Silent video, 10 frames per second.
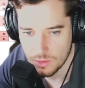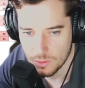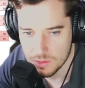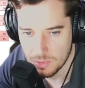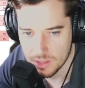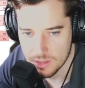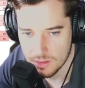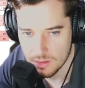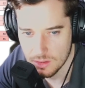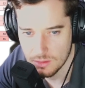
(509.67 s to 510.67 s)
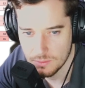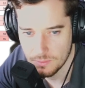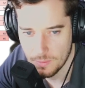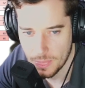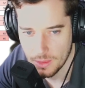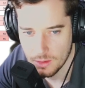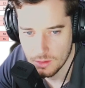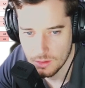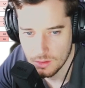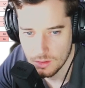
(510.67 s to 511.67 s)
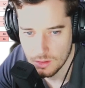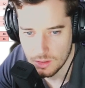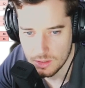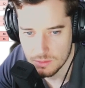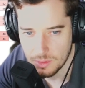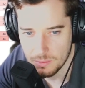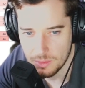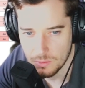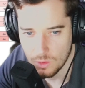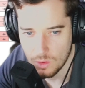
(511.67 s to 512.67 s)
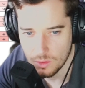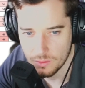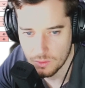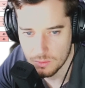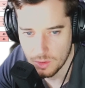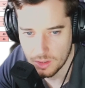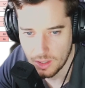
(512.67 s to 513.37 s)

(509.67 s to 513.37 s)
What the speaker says: I thought he was playing centre. I need to be a bit more honest with my